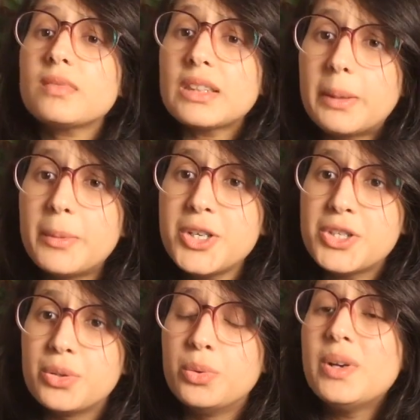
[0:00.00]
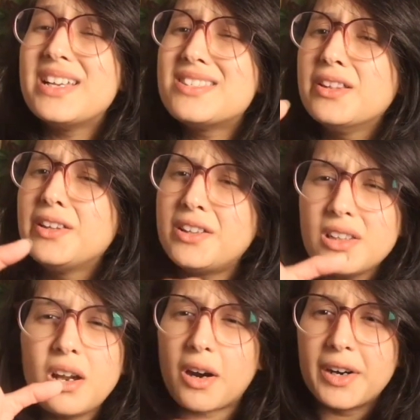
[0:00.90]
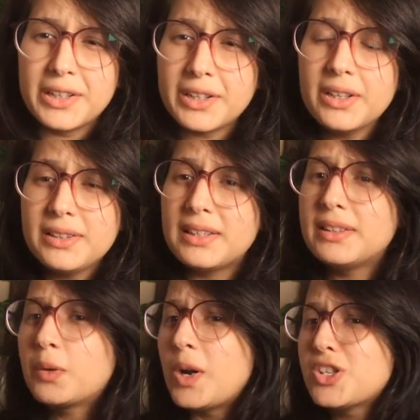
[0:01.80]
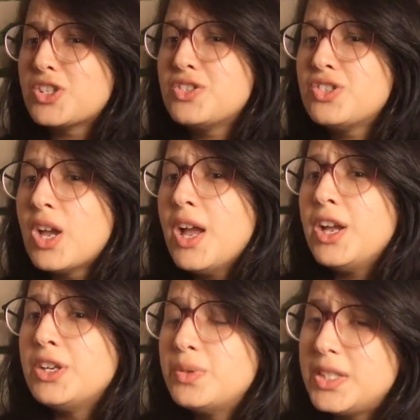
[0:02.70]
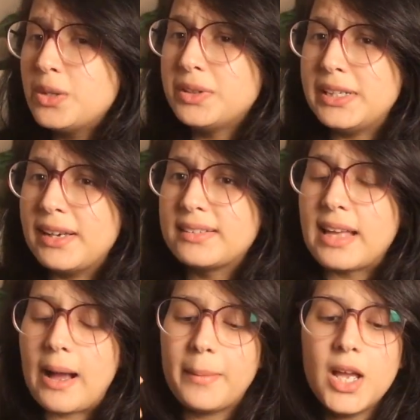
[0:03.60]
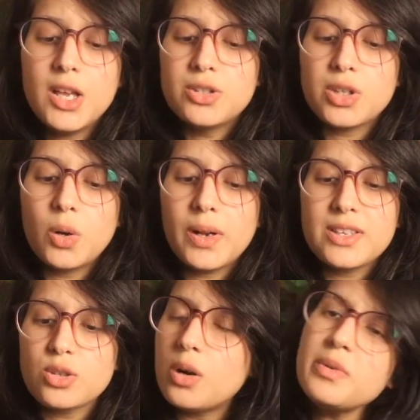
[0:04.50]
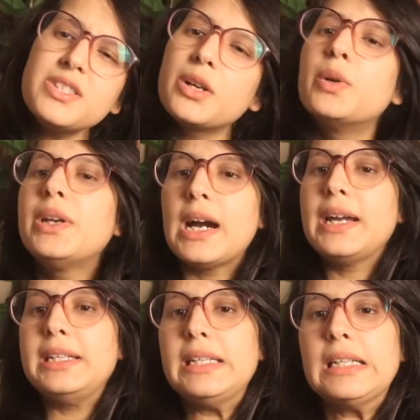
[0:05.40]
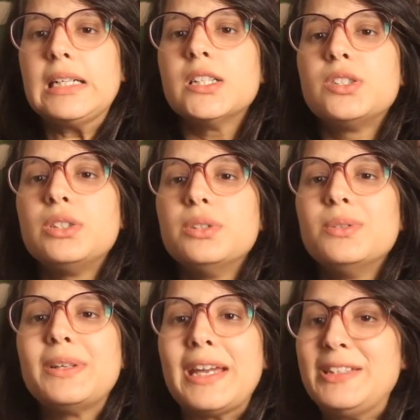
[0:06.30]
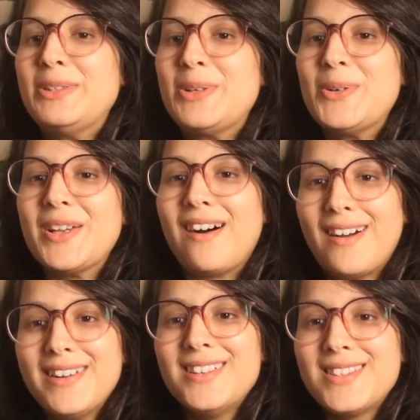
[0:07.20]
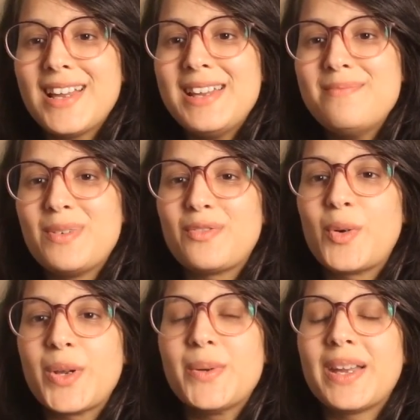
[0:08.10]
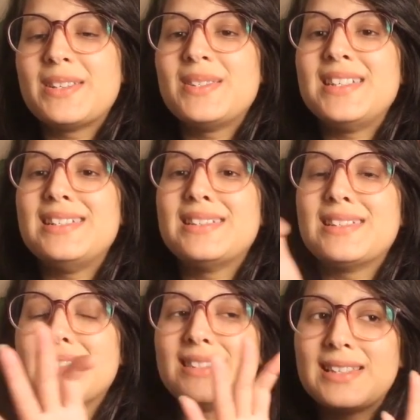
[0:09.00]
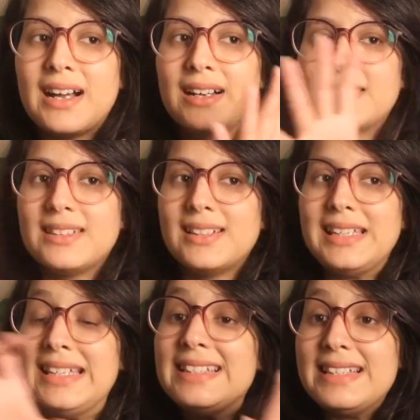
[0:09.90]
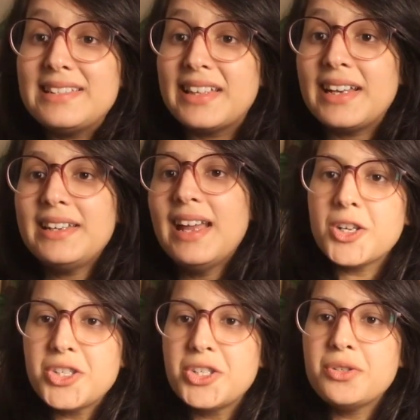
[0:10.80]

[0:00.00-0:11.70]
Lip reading: number two, it's a little harder than the questions you see on the exam. So it's always a good idea to get to know the harder side before you get to see this the easy side. I want